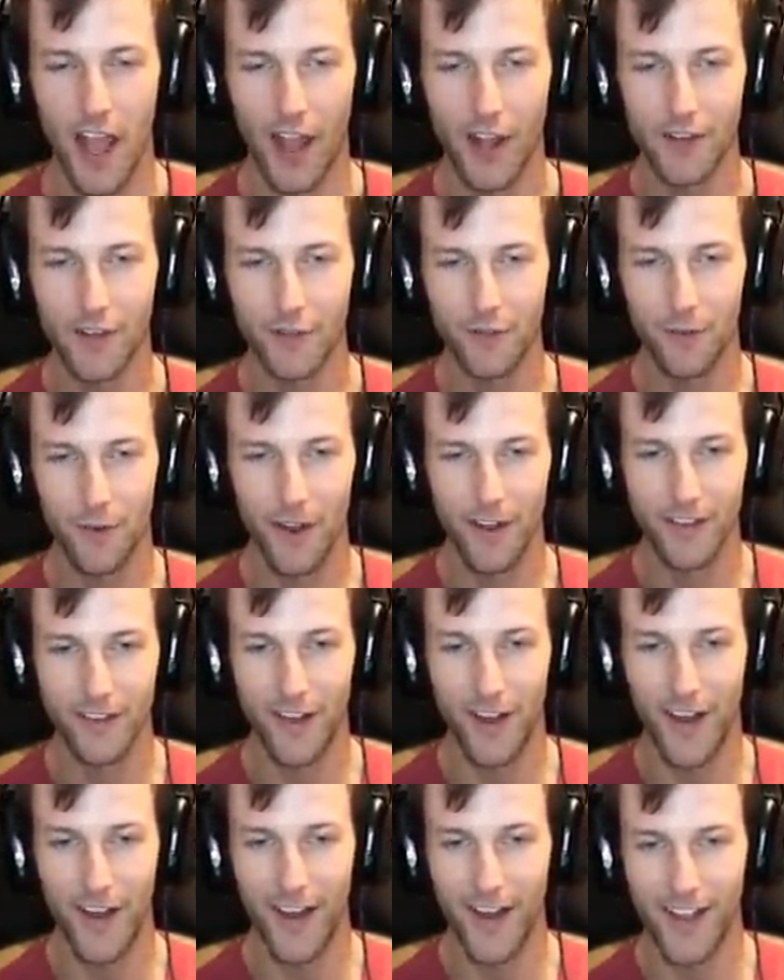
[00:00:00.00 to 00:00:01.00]
I just want to
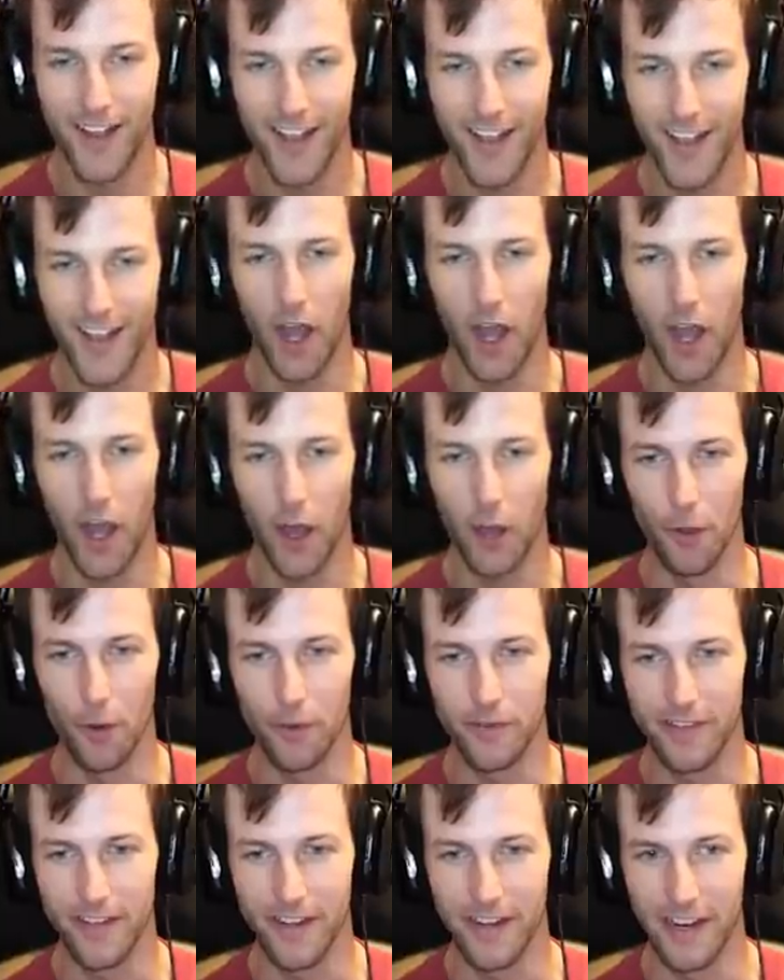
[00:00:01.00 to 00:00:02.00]
talk. Ah, uh,
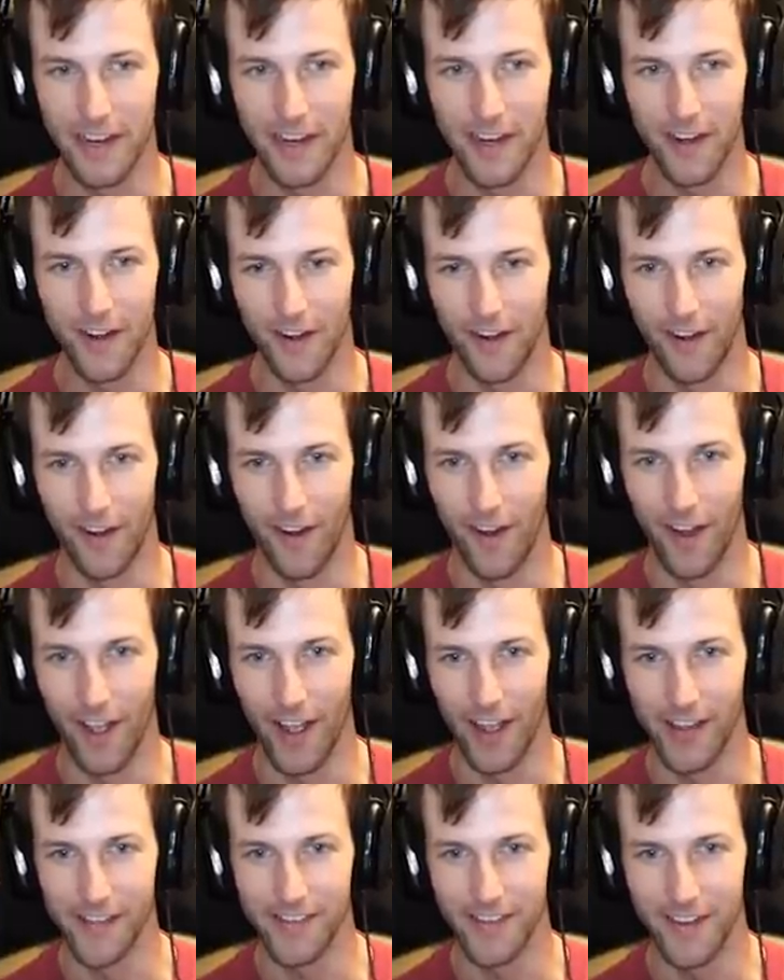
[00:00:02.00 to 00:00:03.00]
who's in here?
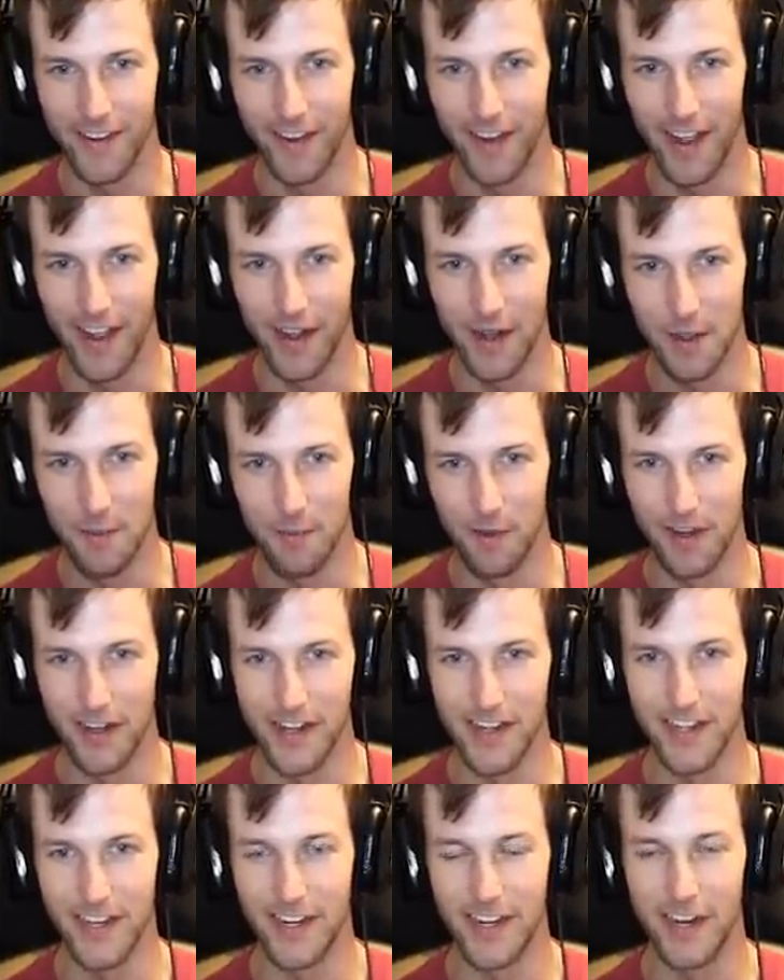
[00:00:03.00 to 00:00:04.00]
Is there
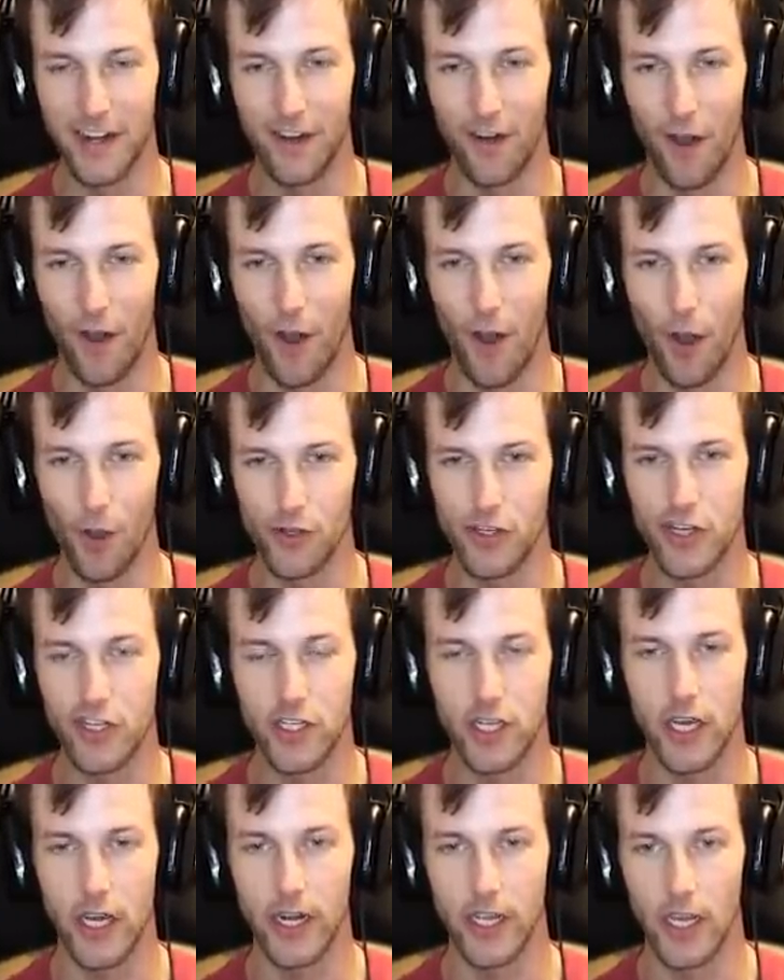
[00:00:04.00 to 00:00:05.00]
anybody in here? Oh,
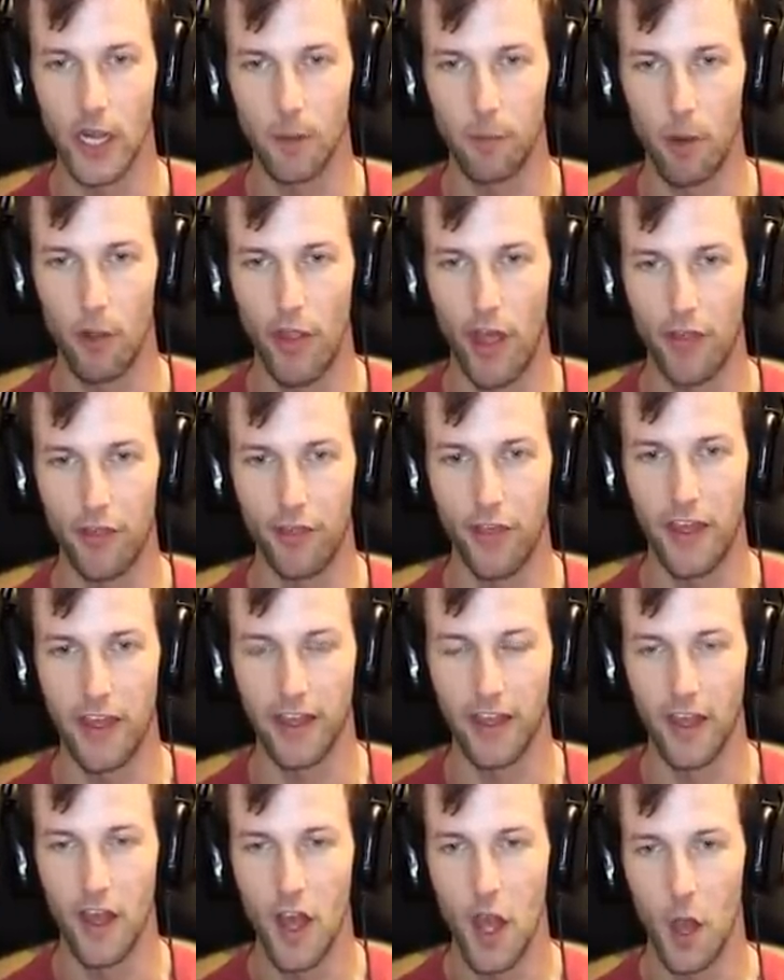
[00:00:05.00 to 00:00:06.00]
she's gonna get up on that
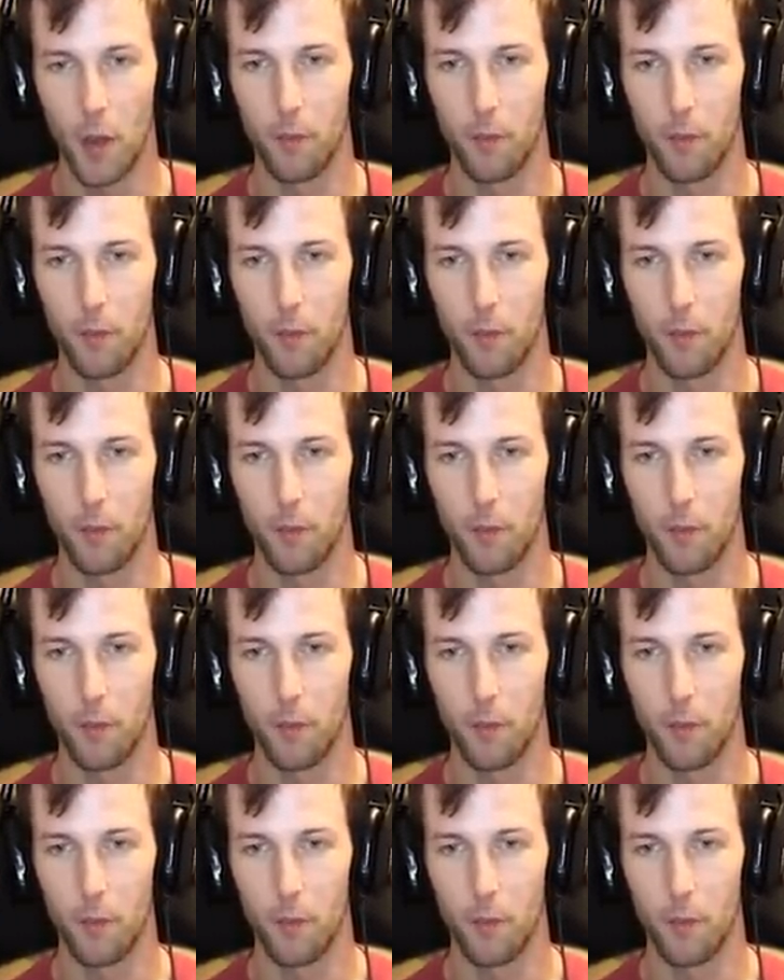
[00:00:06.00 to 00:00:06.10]
thing.